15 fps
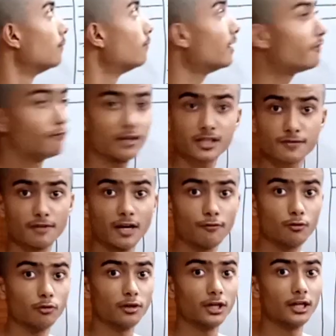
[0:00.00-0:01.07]
But first we
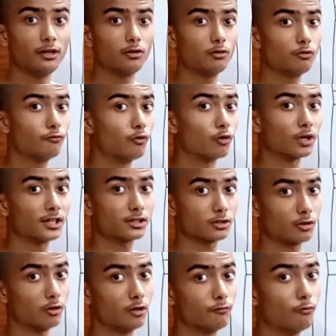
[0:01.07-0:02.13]
have to need to focus
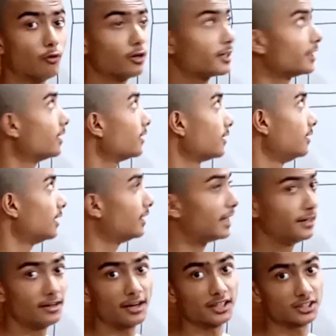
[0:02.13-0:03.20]
on what the
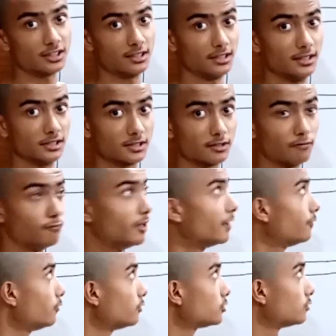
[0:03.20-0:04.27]
titration is. We
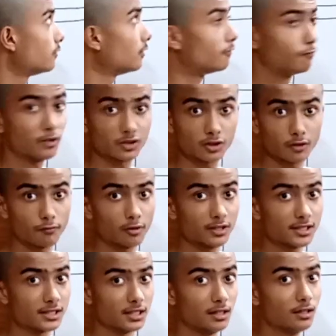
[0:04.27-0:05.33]
have to first of all
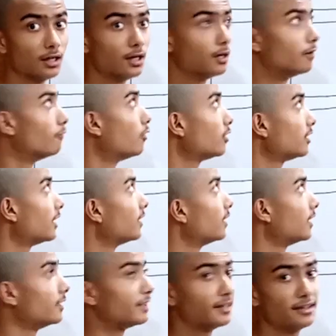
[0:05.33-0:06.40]
see what
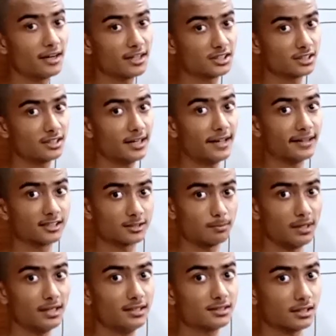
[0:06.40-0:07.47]
titration
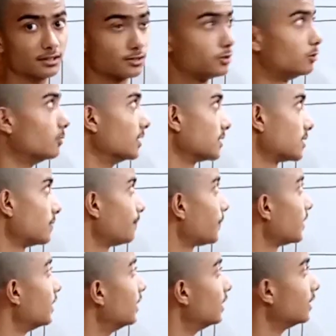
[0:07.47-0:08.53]
explains us to us.
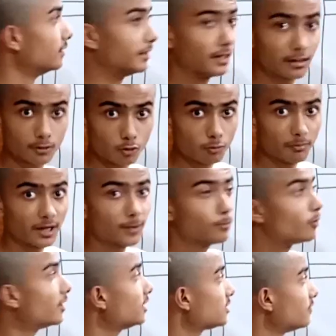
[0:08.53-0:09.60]
There are two main
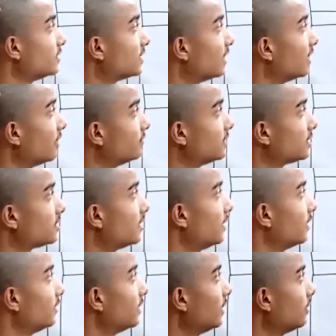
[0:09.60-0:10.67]
points which I have just
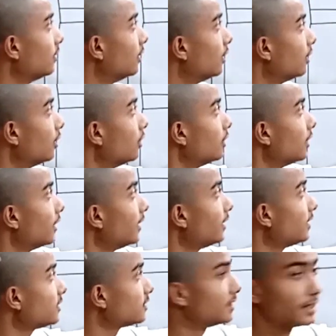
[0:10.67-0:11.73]
written that
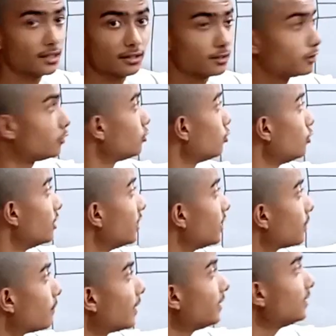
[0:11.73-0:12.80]
it is that to
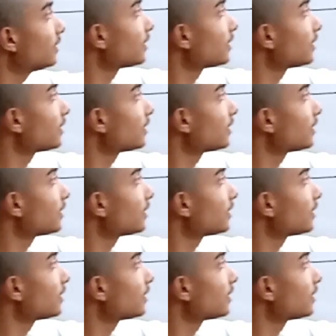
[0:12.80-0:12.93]
determine